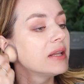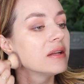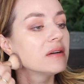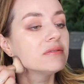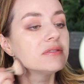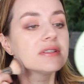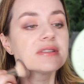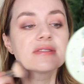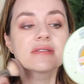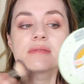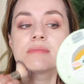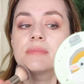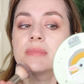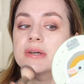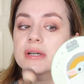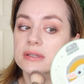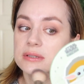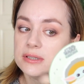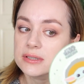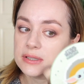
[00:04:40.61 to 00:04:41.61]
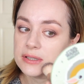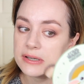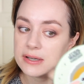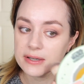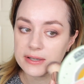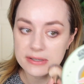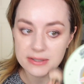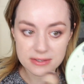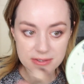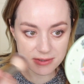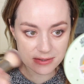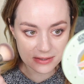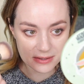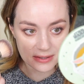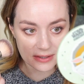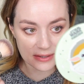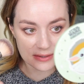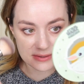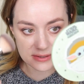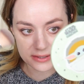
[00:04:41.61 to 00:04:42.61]
love the smell it has. It
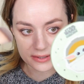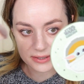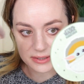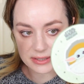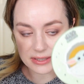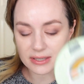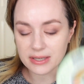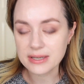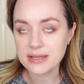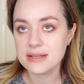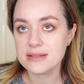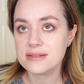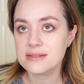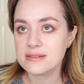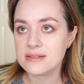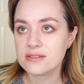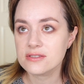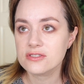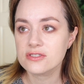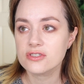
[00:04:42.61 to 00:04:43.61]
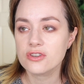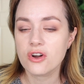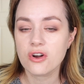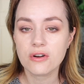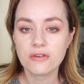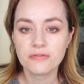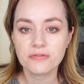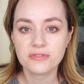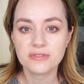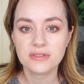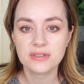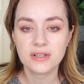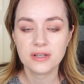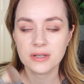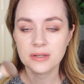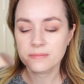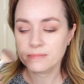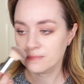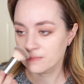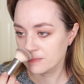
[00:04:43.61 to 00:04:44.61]
has like a nice soft
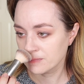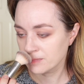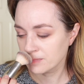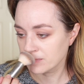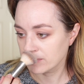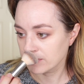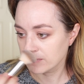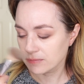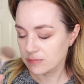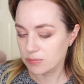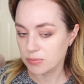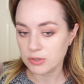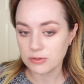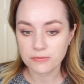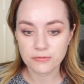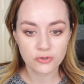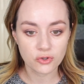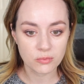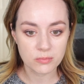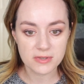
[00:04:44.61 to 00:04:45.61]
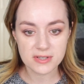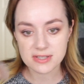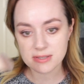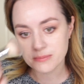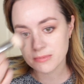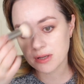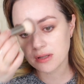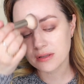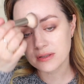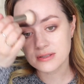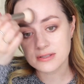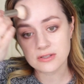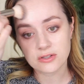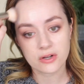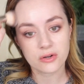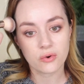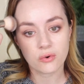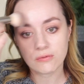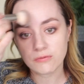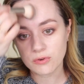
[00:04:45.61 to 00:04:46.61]
perfumey smell. It's
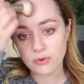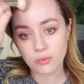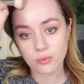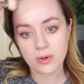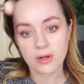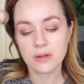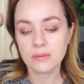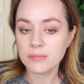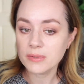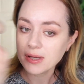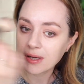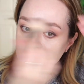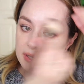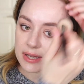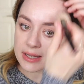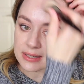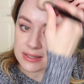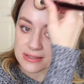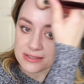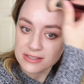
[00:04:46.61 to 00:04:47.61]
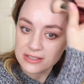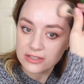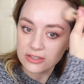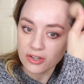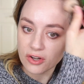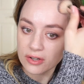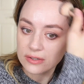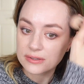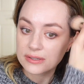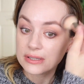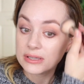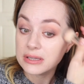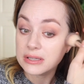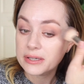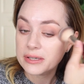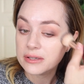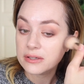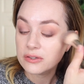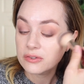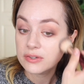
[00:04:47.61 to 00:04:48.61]
not overwhelming and it's not
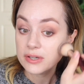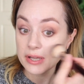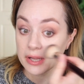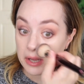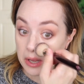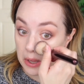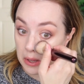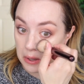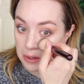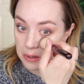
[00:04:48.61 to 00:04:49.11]
lingering.